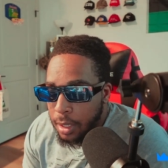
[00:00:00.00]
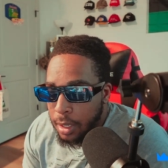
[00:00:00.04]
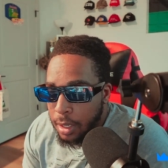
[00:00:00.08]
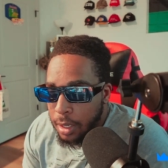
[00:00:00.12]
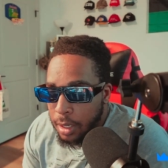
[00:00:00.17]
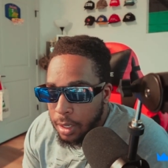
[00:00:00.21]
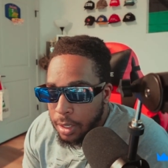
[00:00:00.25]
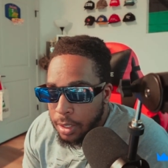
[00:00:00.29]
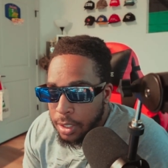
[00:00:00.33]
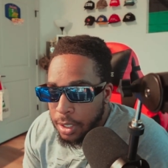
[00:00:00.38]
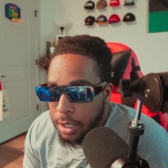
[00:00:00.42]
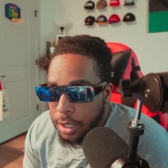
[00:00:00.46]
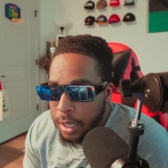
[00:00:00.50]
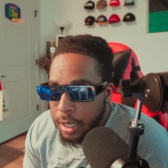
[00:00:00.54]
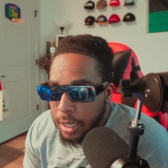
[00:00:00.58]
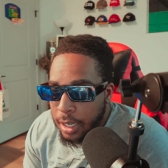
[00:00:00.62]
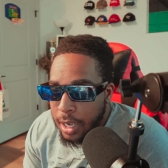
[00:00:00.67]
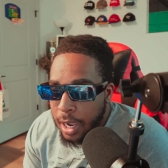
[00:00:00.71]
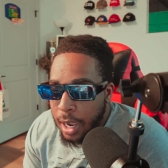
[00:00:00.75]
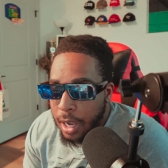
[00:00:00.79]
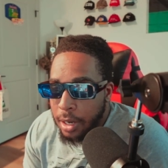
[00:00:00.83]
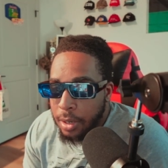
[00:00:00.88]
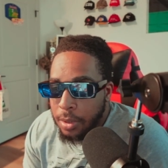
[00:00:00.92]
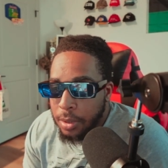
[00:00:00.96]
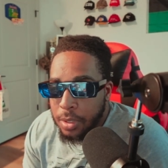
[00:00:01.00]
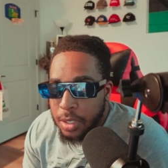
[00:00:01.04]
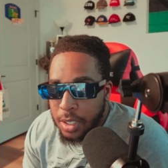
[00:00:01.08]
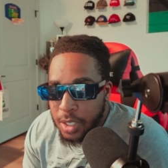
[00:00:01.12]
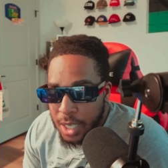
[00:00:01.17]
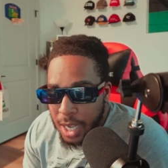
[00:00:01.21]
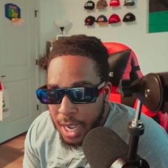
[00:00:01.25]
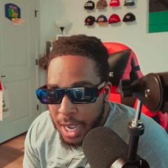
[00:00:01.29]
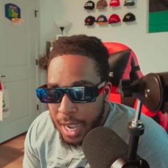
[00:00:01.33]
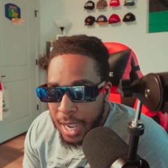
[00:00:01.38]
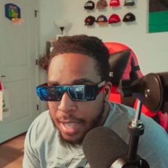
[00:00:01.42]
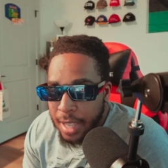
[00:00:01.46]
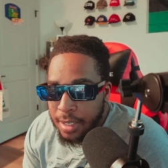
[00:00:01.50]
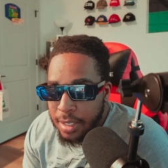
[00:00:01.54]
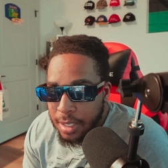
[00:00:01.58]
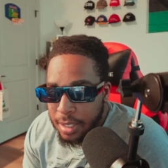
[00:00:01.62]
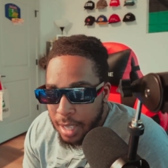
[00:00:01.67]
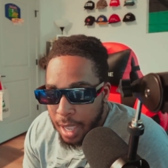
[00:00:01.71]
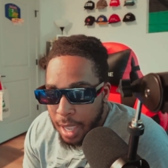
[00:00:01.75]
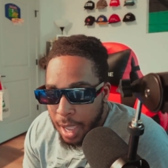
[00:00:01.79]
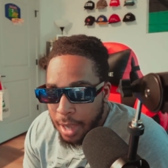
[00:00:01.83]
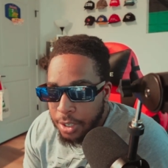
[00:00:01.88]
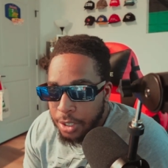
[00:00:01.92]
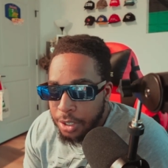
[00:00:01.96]
to Ngannou's size,
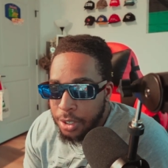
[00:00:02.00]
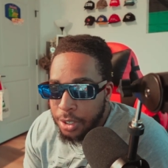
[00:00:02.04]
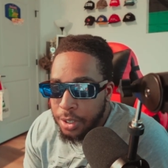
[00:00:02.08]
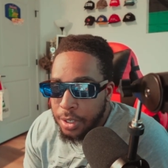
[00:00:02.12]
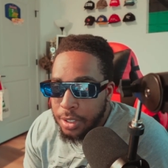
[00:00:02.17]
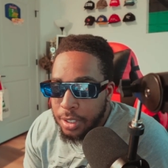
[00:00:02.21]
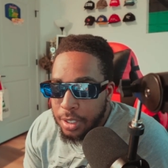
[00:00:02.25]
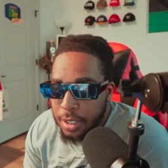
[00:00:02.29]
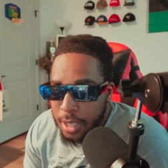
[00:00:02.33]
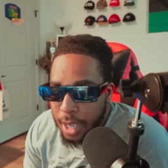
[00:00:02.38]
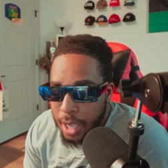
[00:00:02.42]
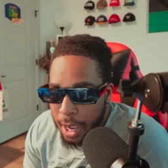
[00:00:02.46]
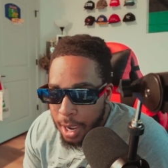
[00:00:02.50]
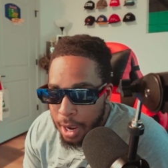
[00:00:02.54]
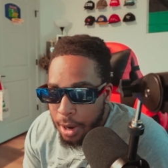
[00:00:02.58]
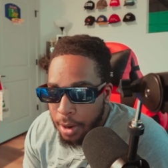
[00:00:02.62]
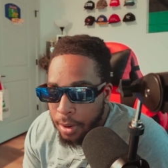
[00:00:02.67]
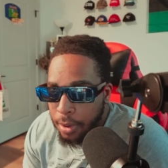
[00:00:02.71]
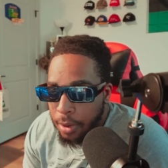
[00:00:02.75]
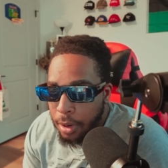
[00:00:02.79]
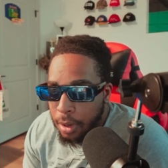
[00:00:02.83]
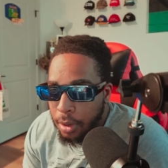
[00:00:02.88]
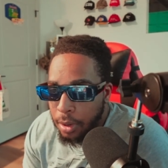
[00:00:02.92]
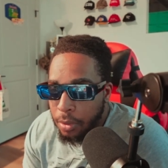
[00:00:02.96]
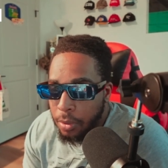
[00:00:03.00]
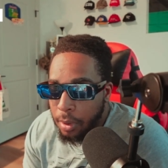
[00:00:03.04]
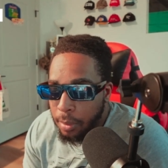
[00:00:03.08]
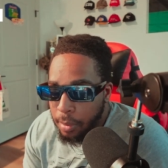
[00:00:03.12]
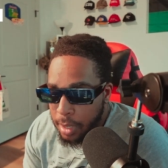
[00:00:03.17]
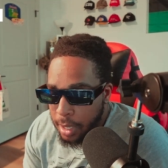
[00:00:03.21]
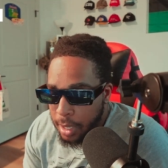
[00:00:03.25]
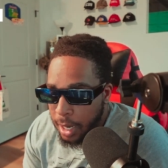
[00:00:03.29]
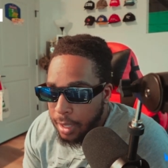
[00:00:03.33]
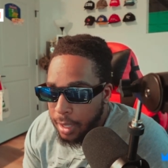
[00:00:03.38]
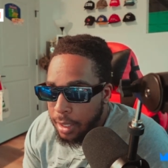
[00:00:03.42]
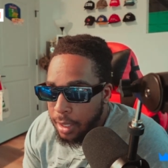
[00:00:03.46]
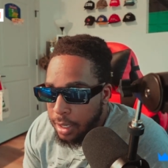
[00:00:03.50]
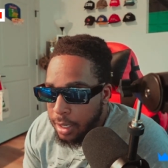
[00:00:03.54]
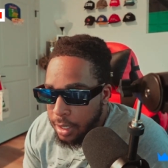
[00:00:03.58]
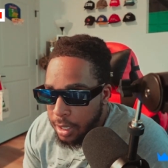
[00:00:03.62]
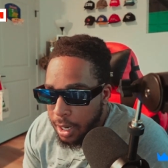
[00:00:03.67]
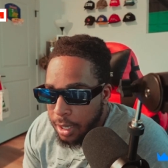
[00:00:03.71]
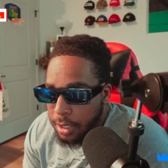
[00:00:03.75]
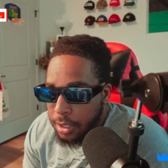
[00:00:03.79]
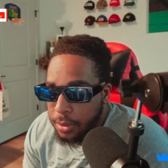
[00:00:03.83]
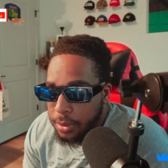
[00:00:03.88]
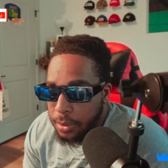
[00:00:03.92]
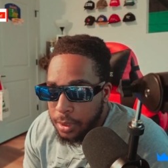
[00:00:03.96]
stature, and style would be Anthony Joshua.